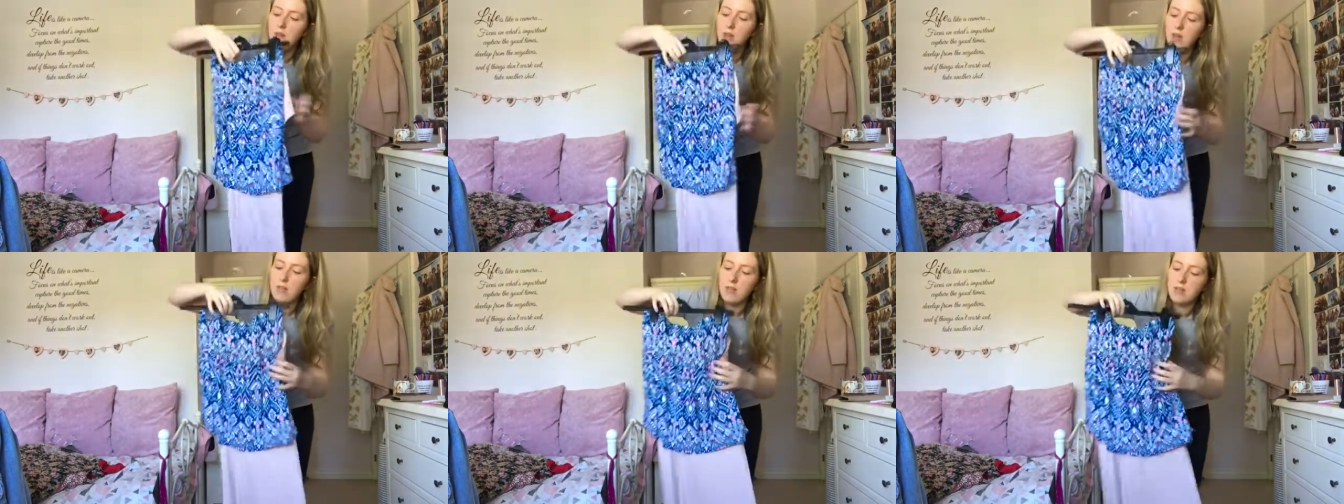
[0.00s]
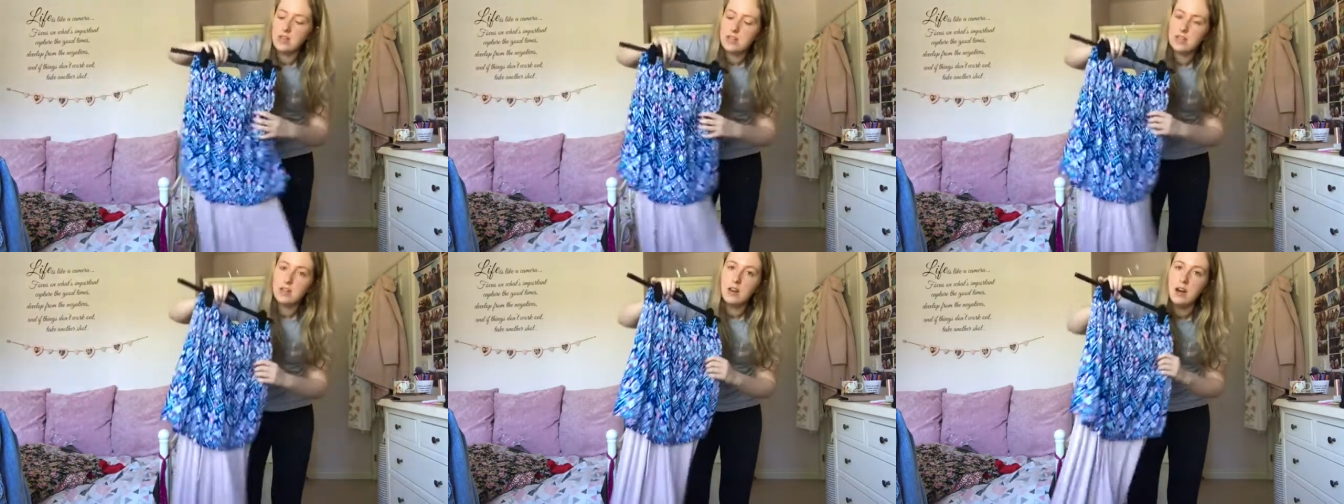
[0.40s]
And then
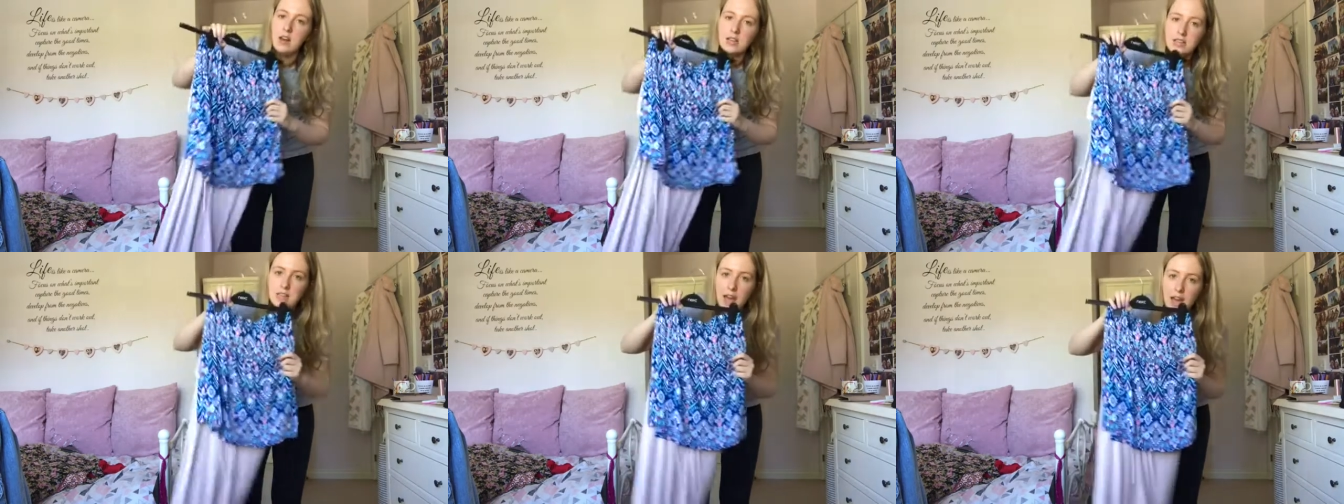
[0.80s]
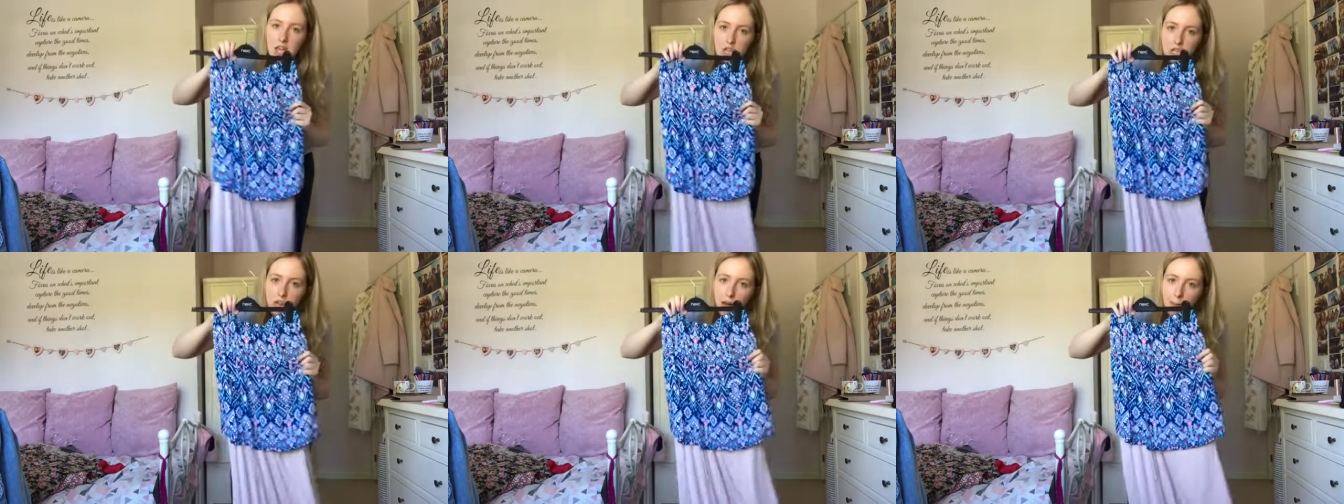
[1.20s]
this skirt is
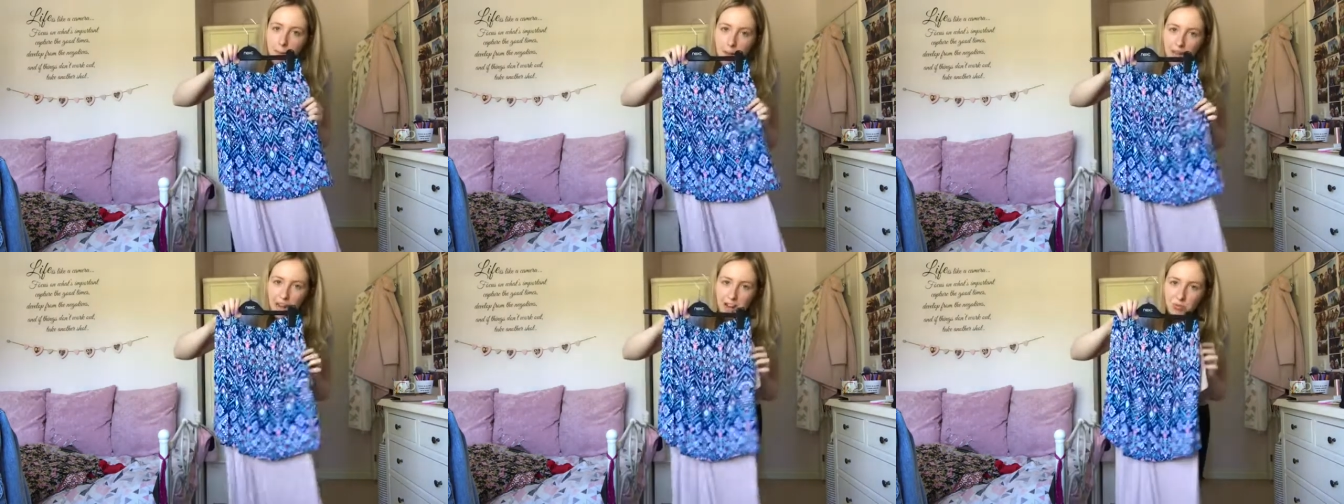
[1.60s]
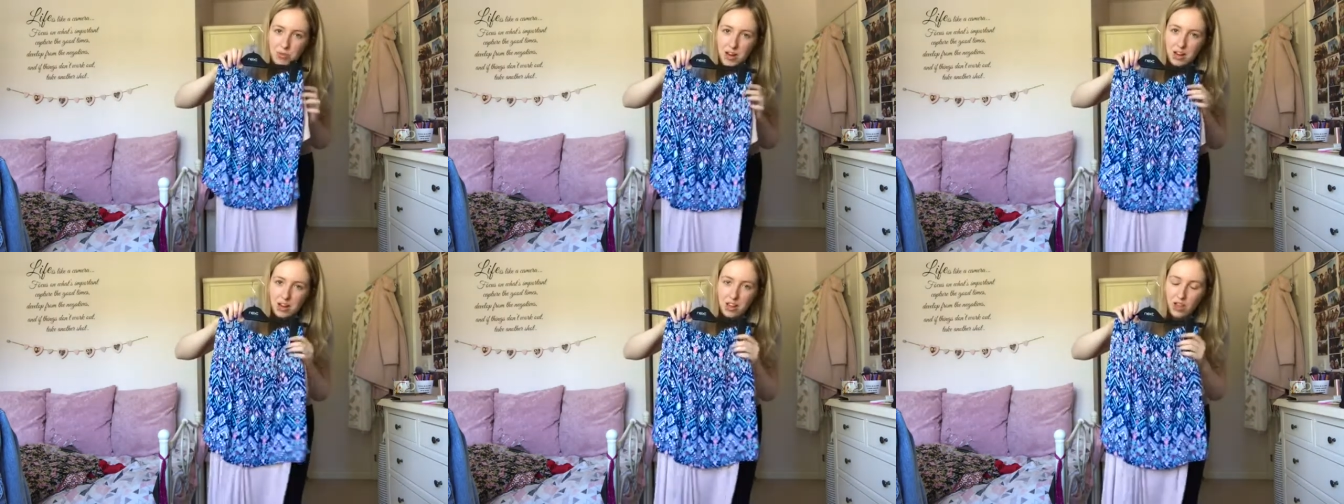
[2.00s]
H and M. Again, it's
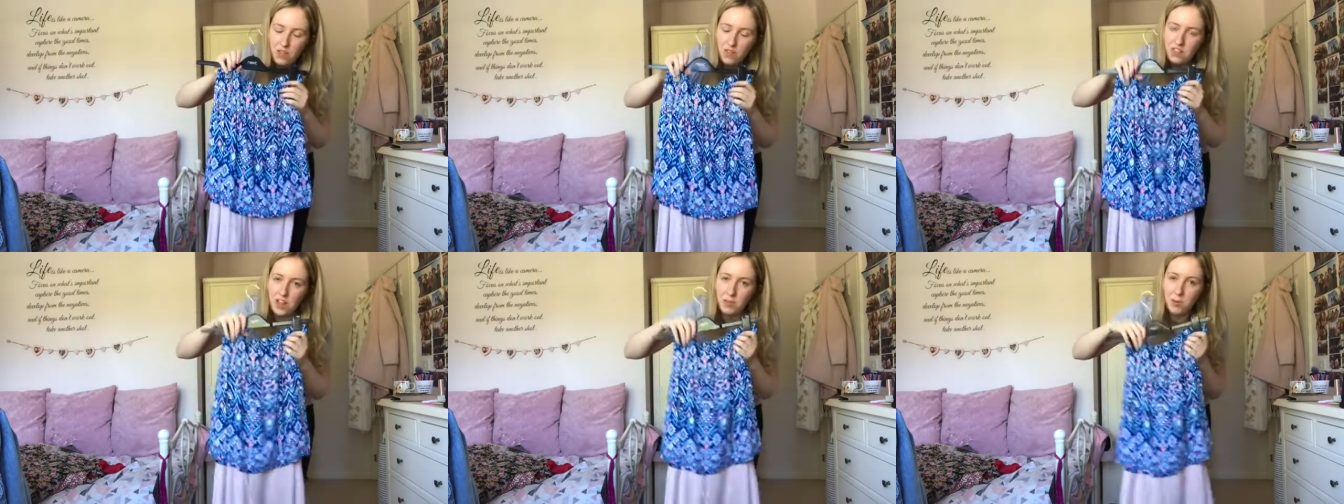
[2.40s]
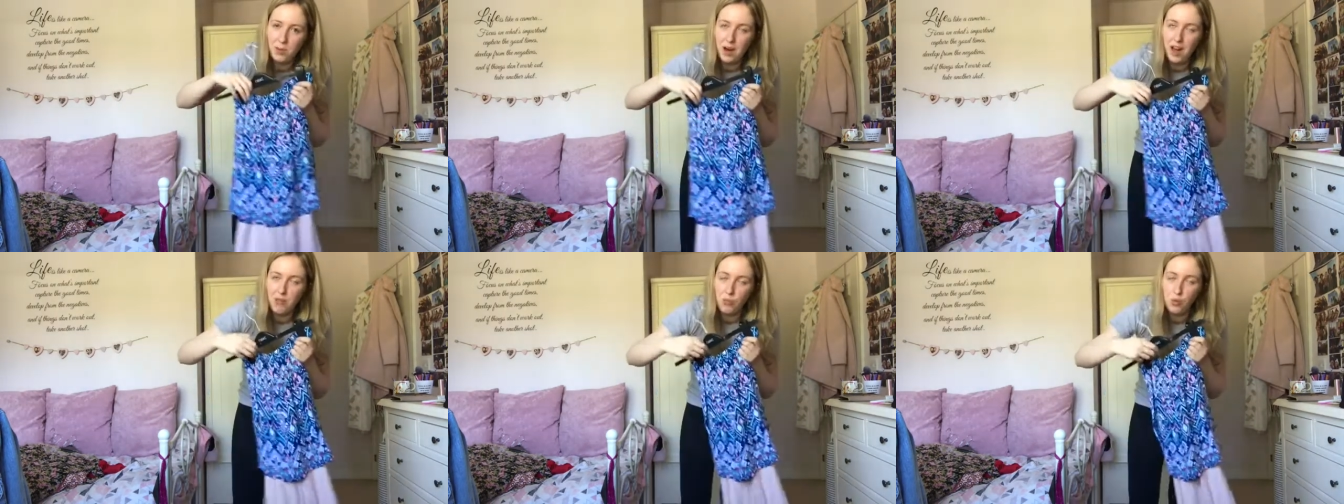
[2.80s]
really cute for summer, but
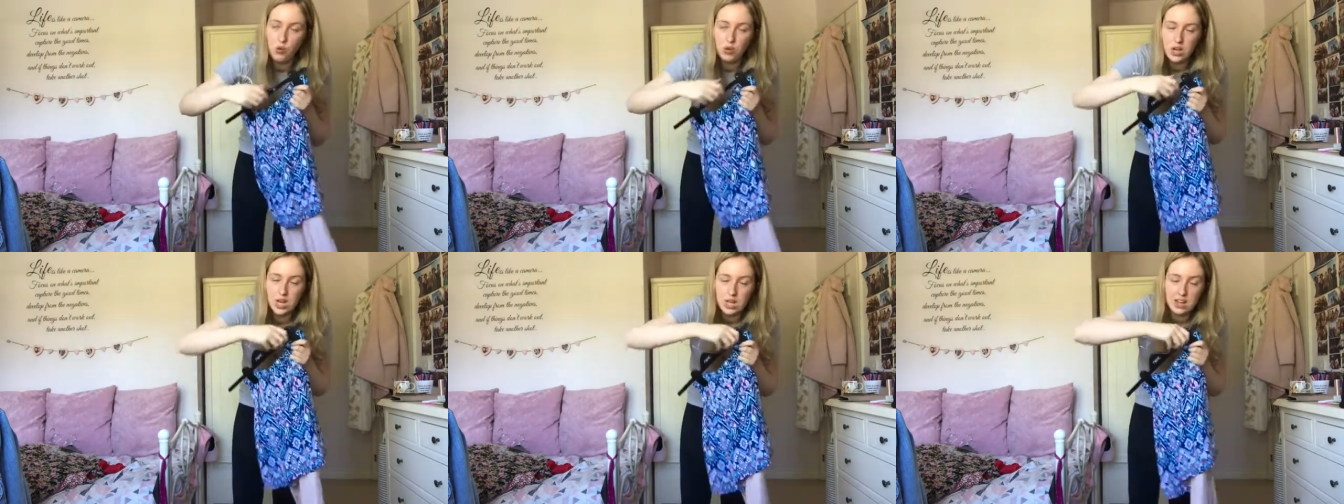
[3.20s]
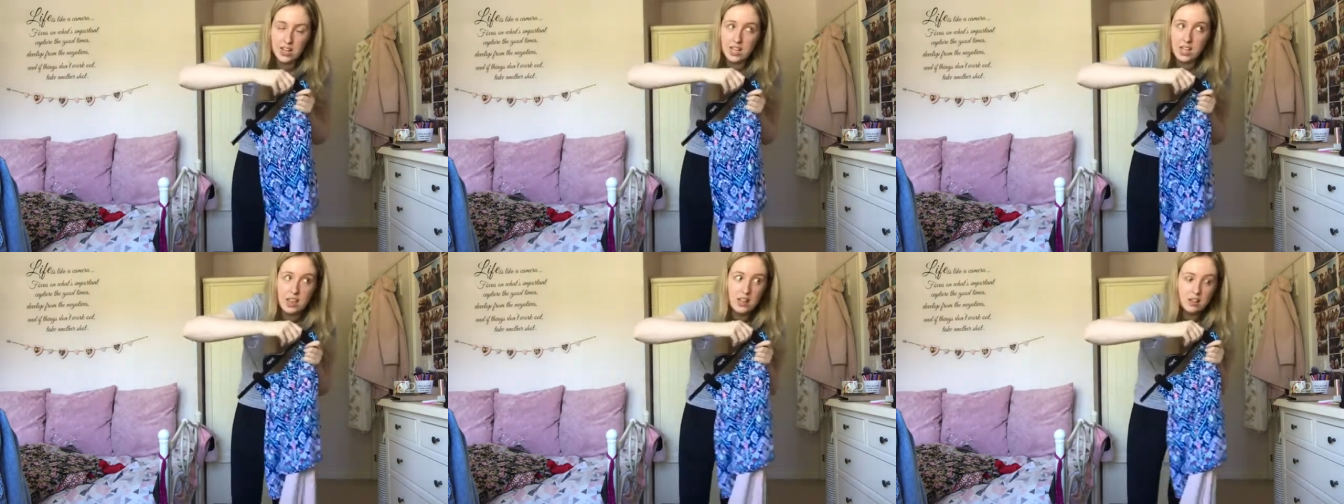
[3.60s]
I haven't worn it in
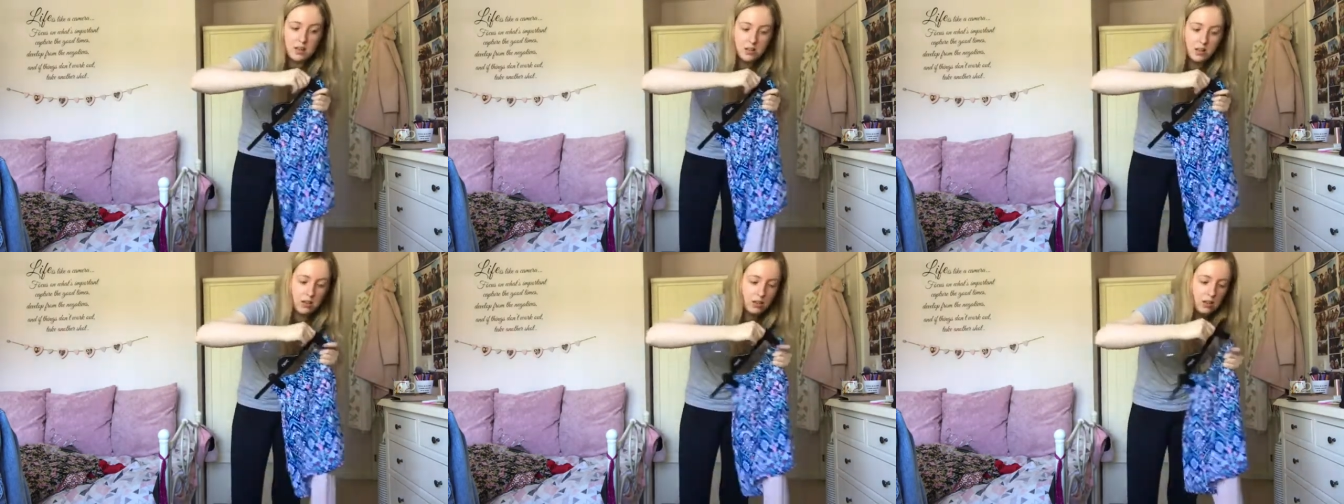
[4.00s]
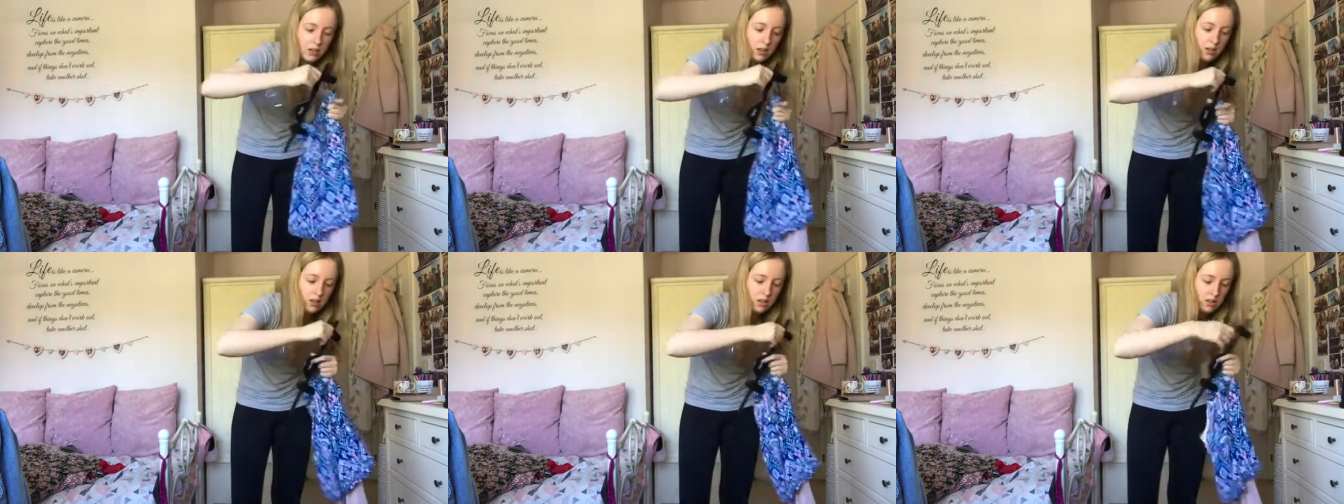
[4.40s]
like years, so
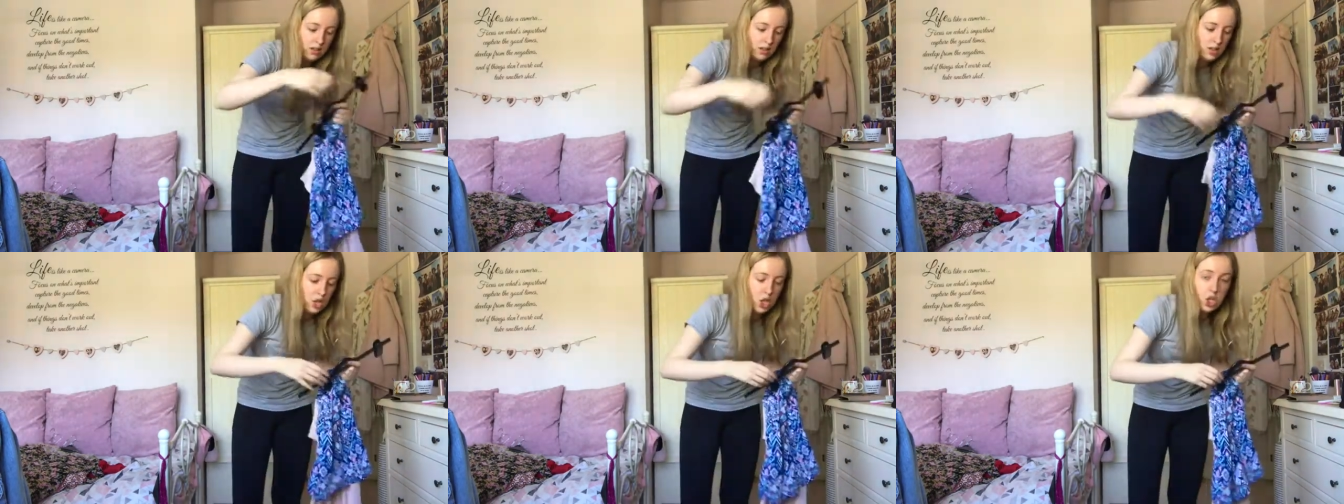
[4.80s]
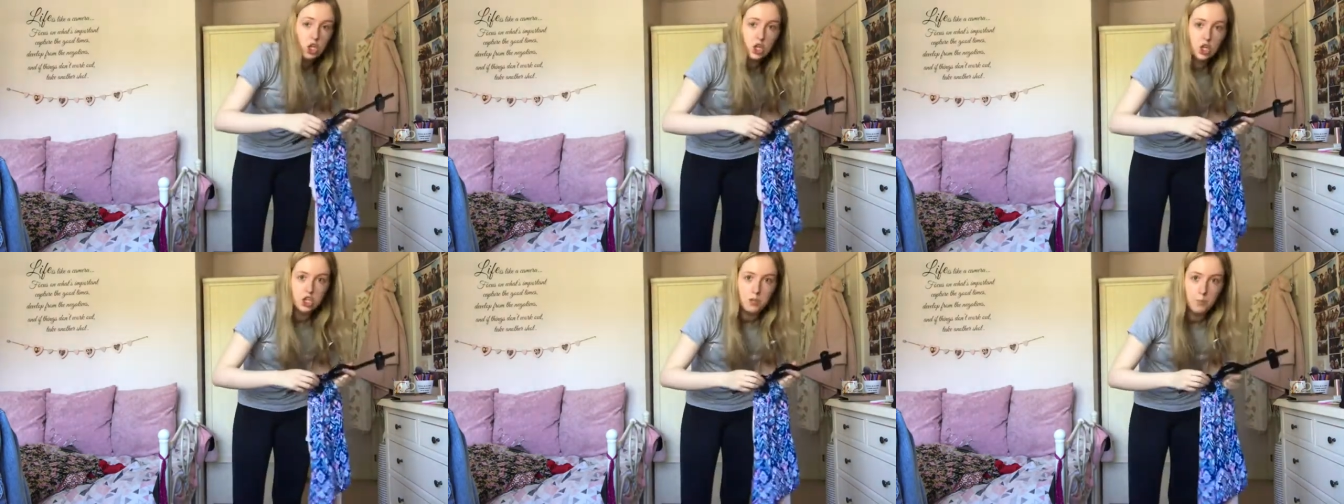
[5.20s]

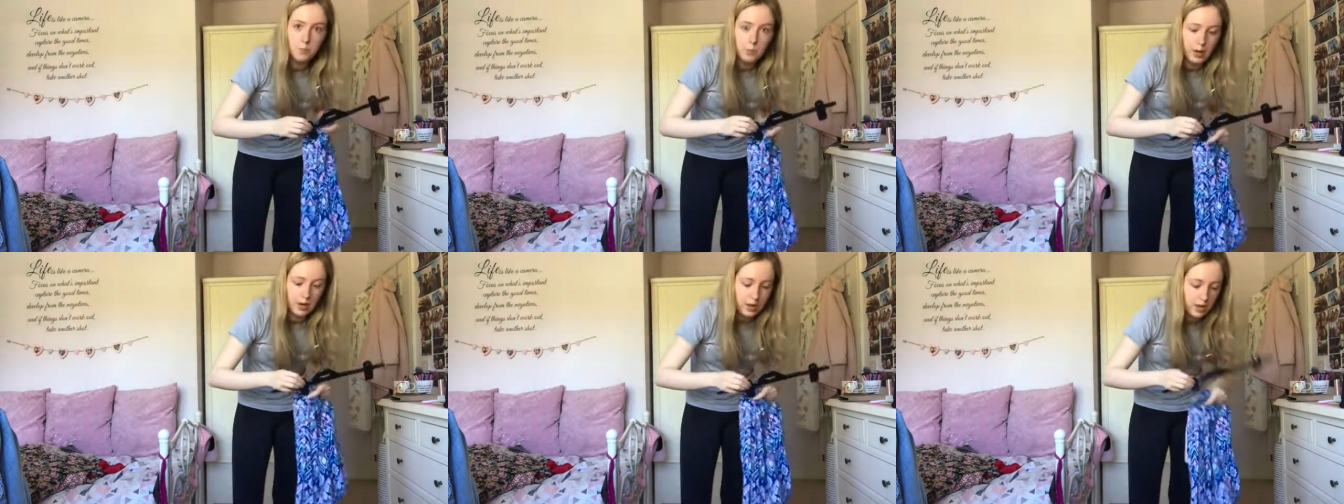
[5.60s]
goodbye.